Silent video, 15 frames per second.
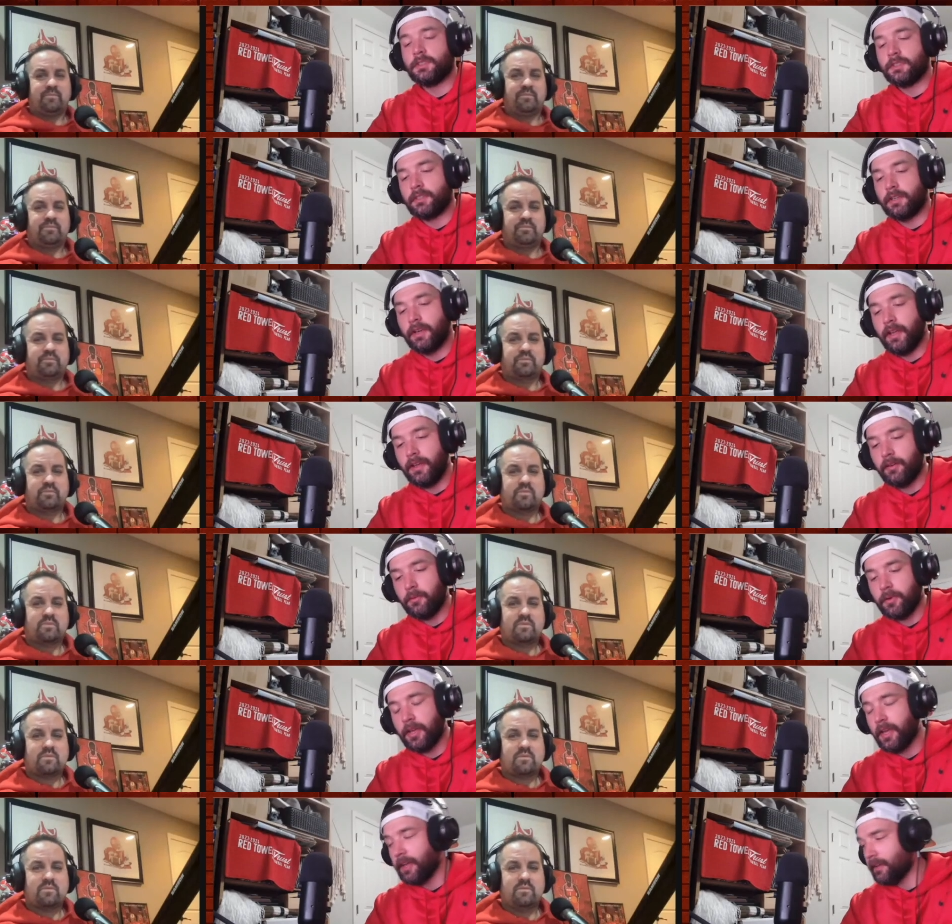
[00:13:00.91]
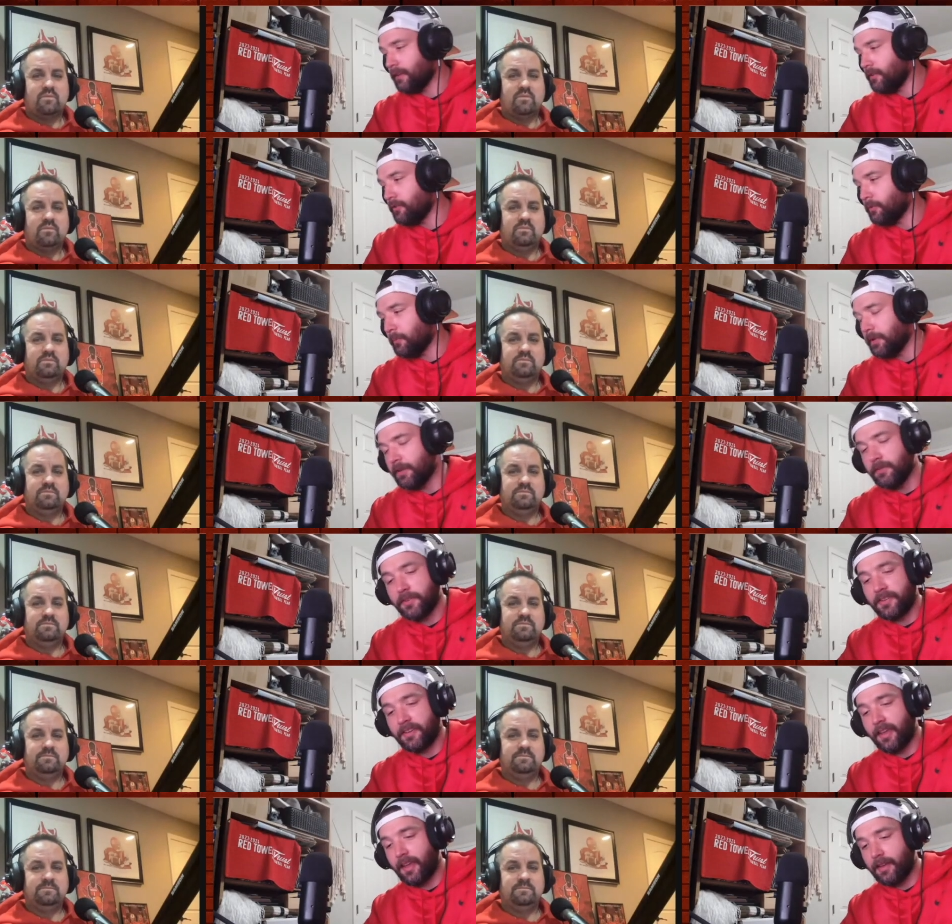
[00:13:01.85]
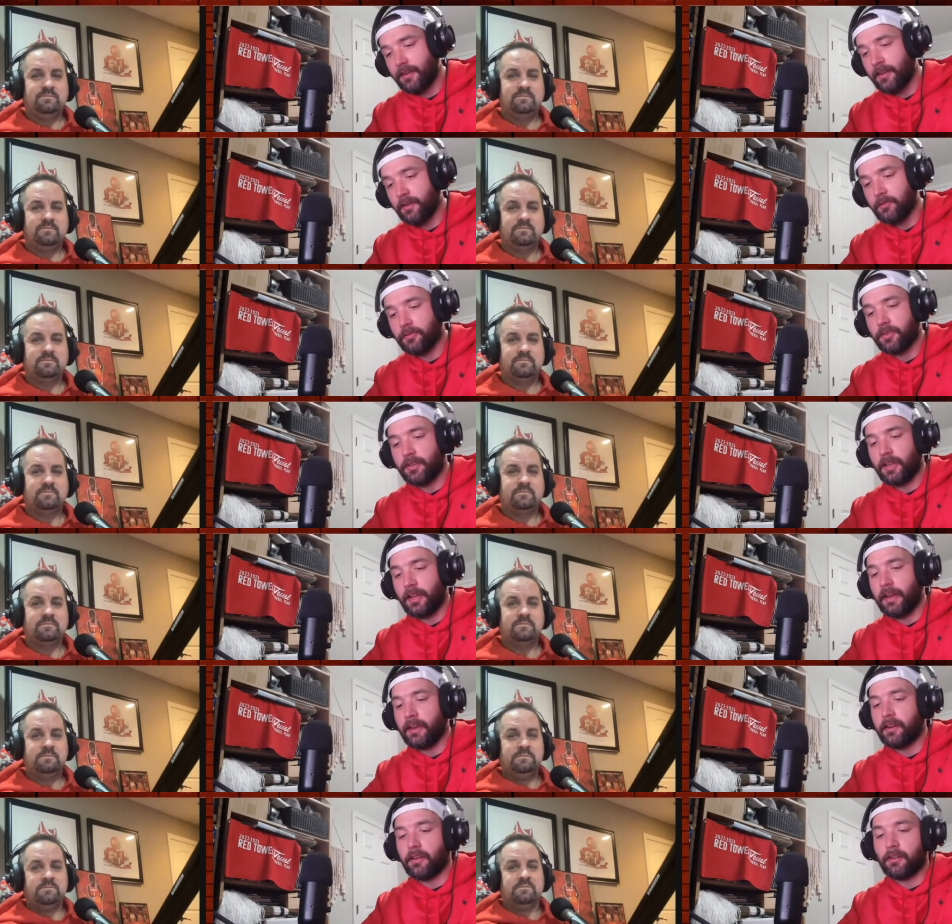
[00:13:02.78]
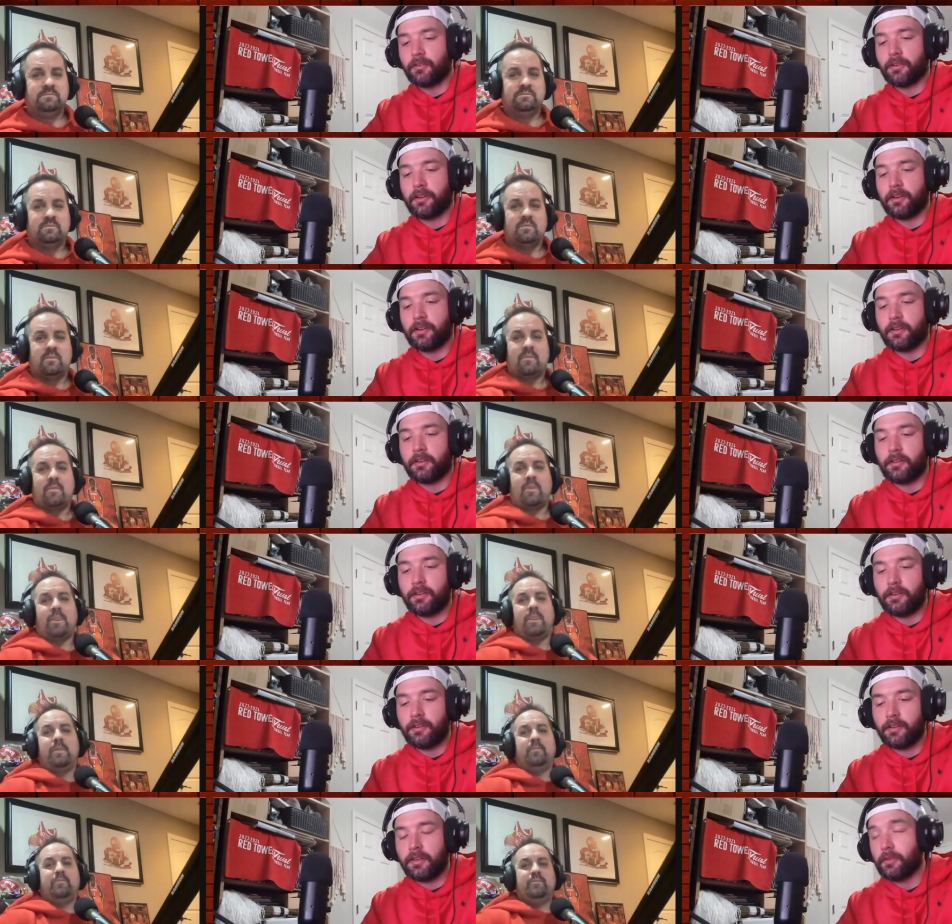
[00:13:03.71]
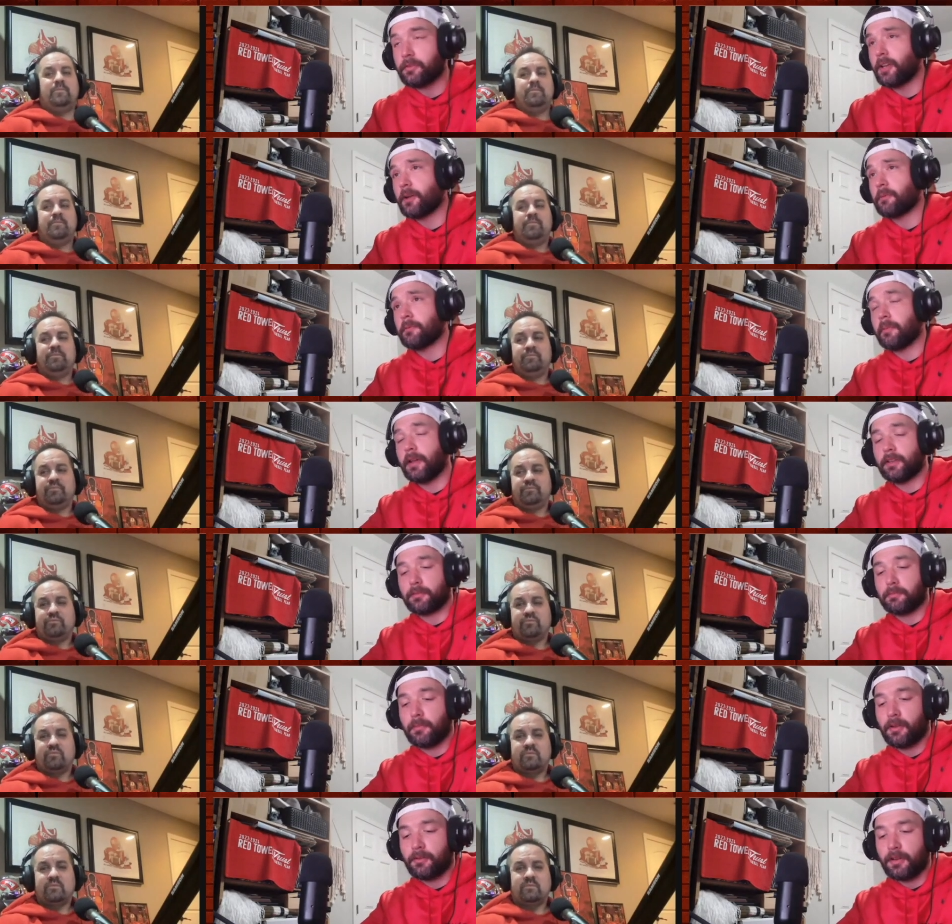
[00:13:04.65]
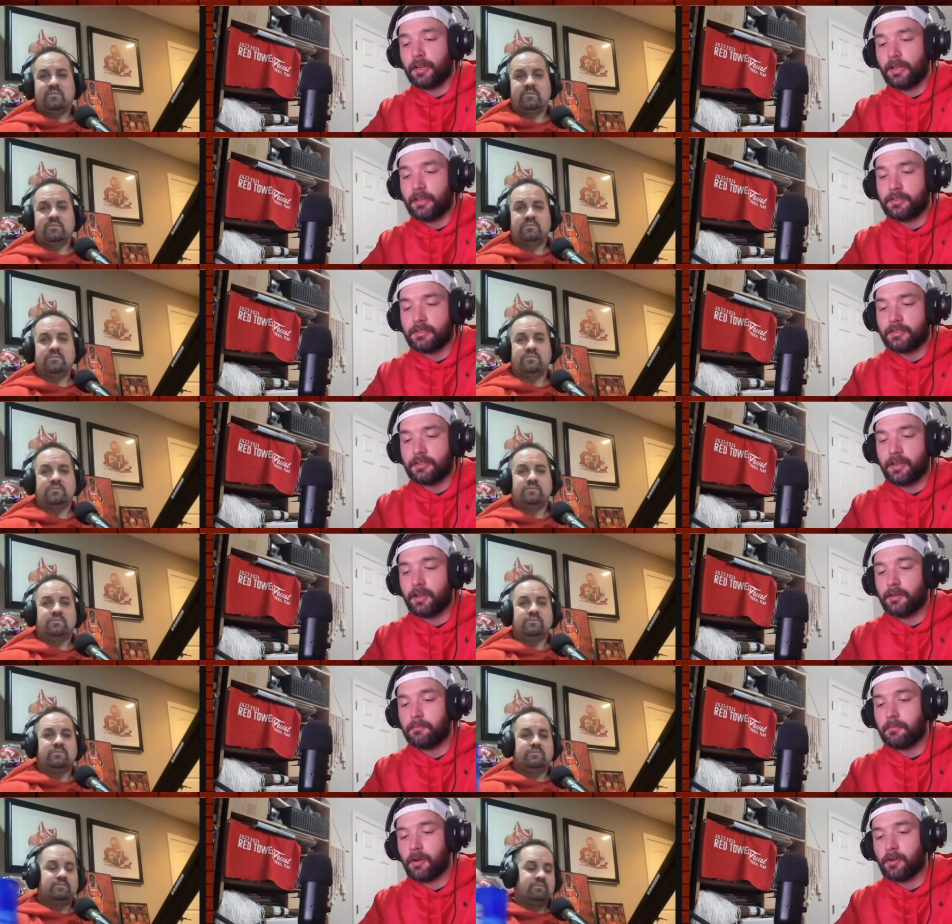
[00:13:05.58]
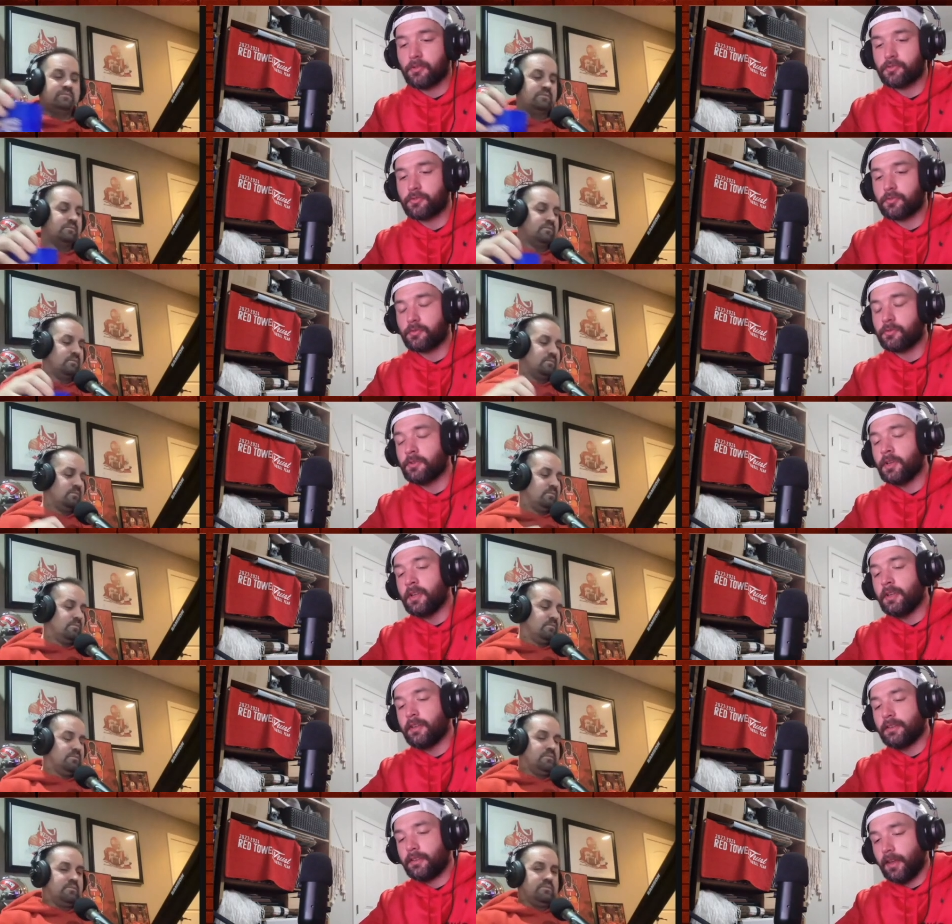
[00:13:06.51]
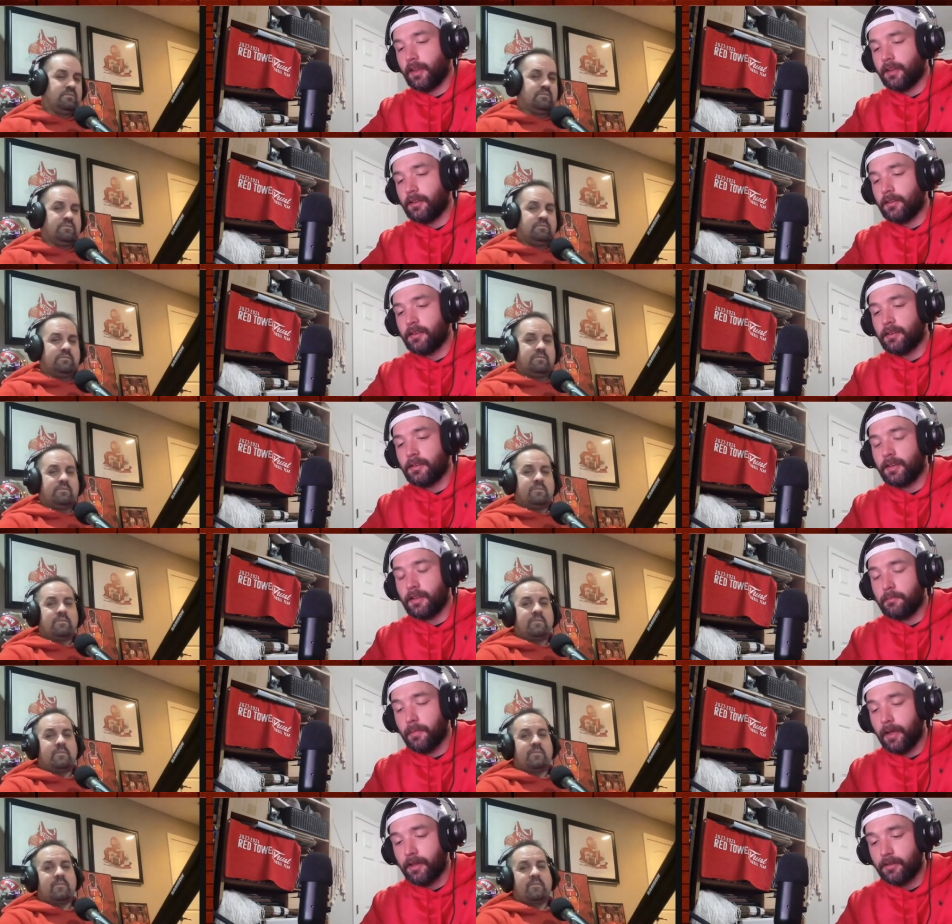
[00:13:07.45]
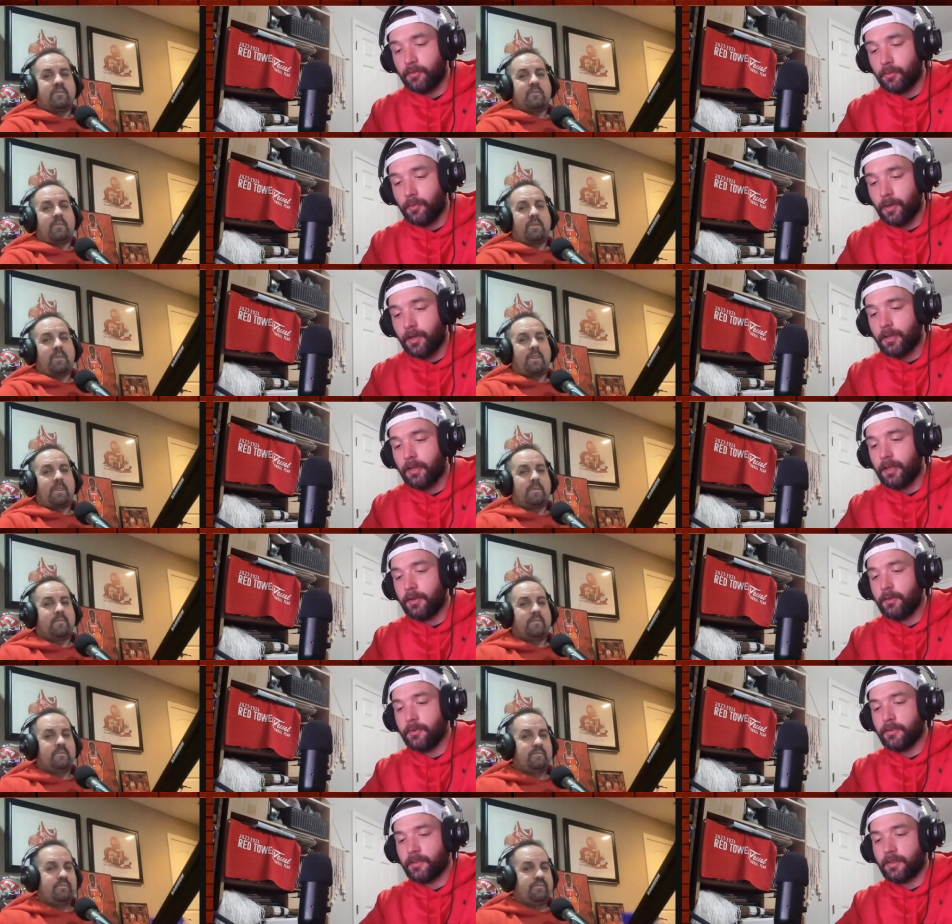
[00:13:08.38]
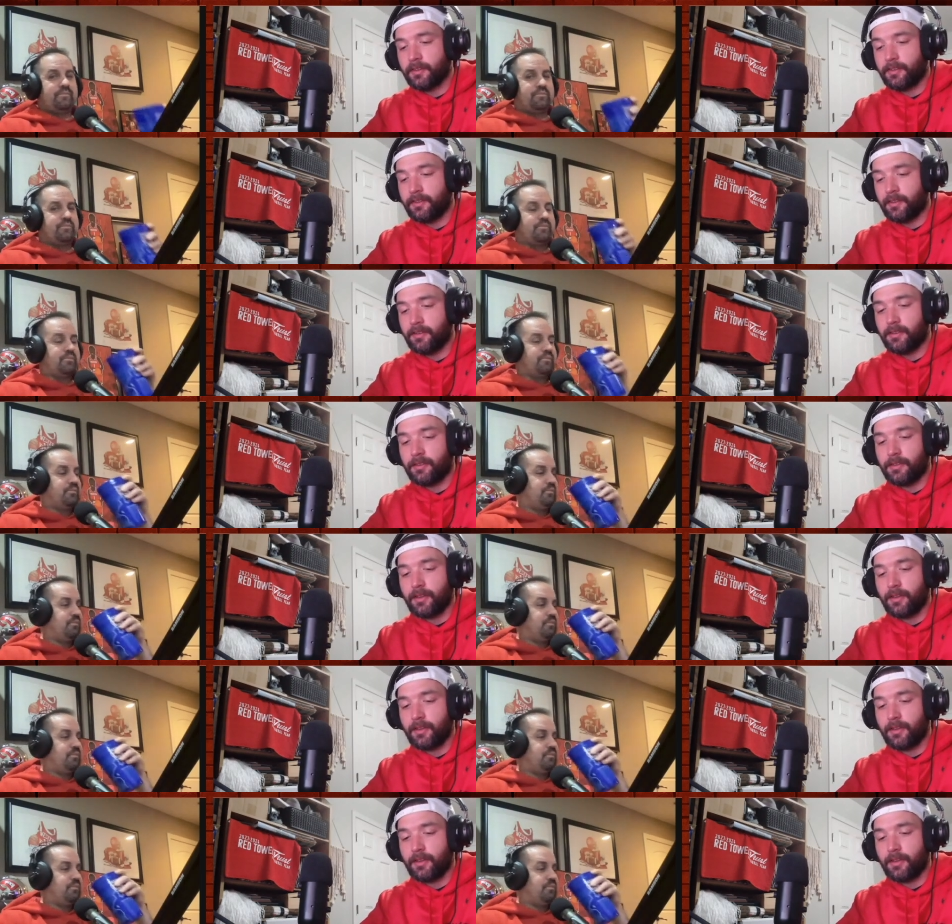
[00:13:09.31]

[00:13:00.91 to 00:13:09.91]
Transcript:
Speaker 1: Now we got a little bit of a sad note to land on here. Uh, Hilltopper basketball legend Tom Marshall, sadly, he passed away. He was a consensus